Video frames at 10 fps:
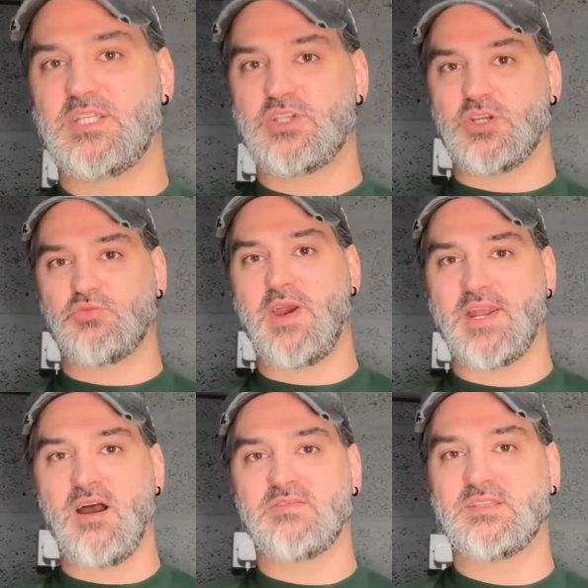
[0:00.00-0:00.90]
just read
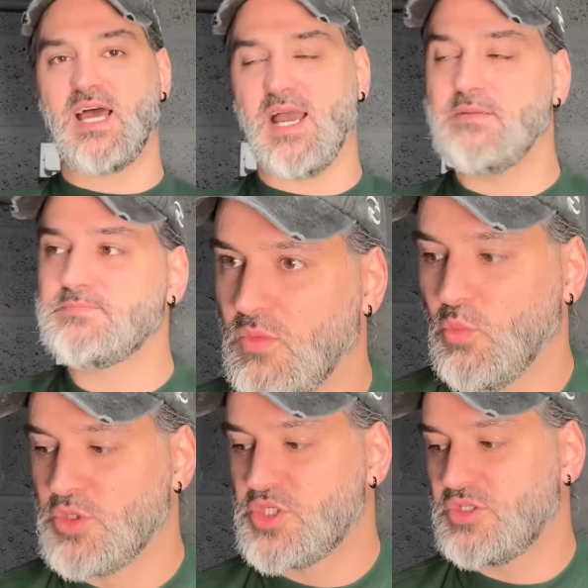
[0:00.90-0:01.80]
after that,
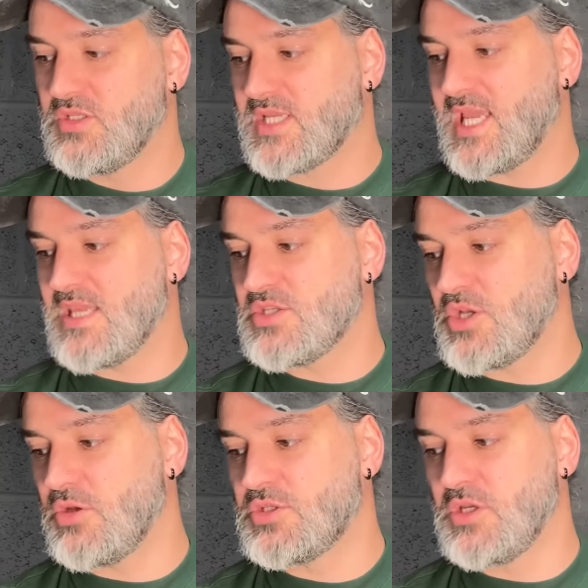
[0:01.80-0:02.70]
would you do the
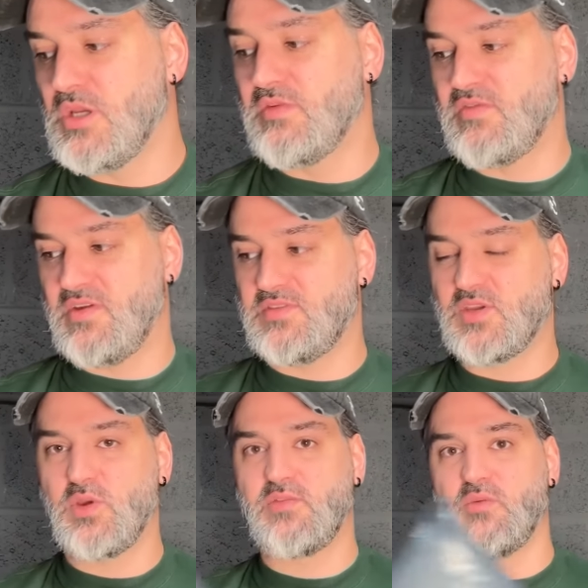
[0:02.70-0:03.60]
Kenzo 2 for 50
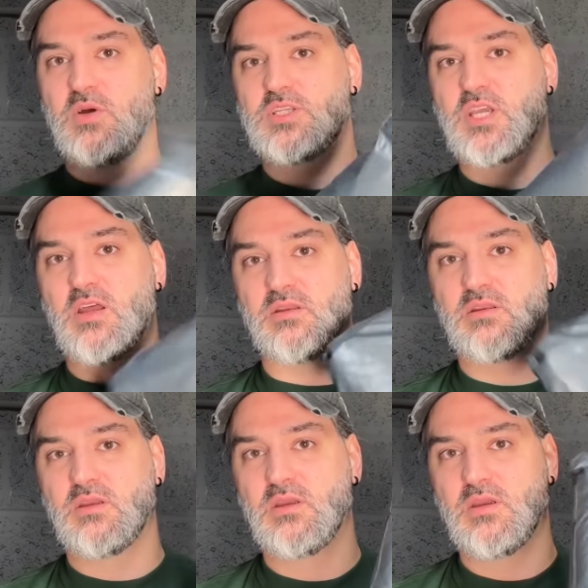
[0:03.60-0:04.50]
quid for my son?
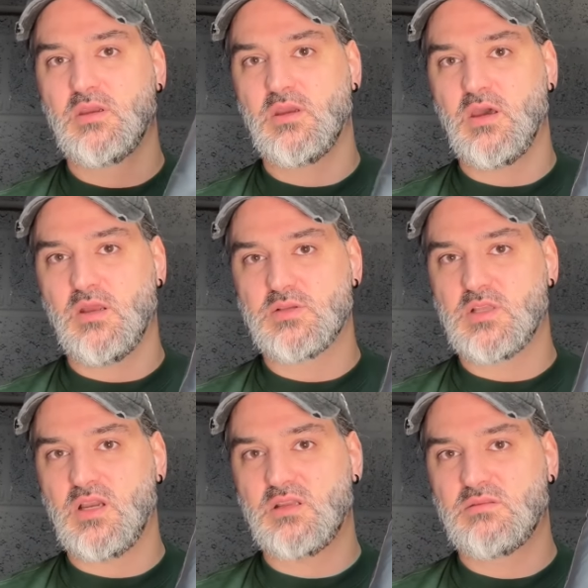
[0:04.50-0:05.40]
And I was
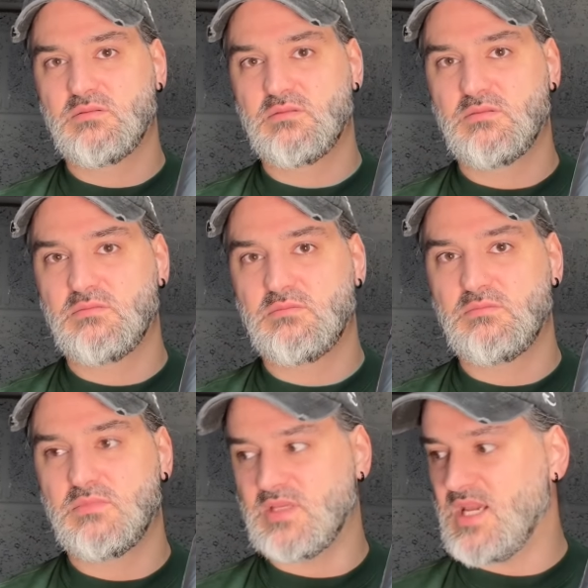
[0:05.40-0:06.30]
like,
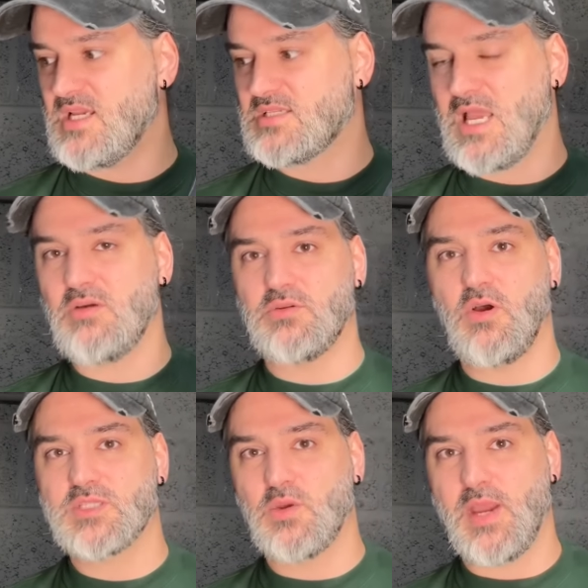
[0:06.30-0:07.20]
yeah, sound
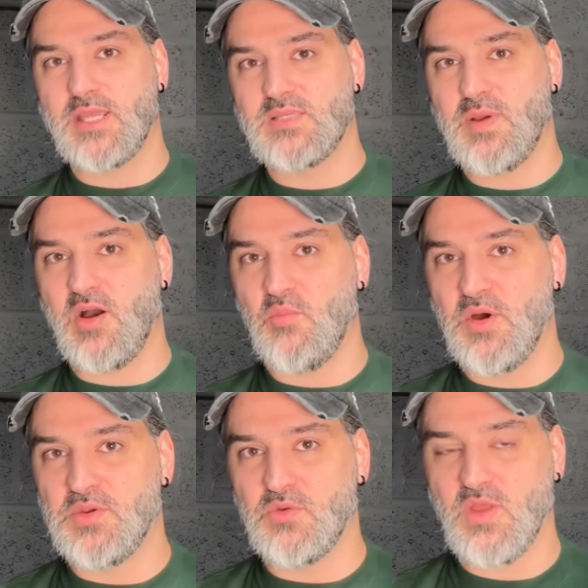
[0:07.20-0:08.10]
nice. Little £80
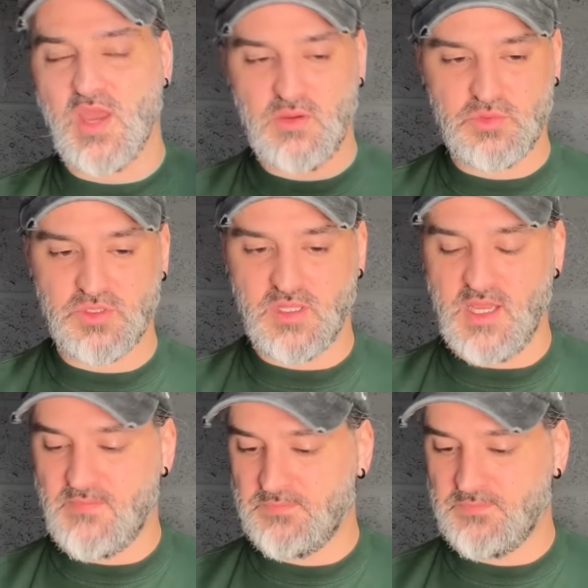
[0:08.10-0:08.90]
bundle there, we'll do that.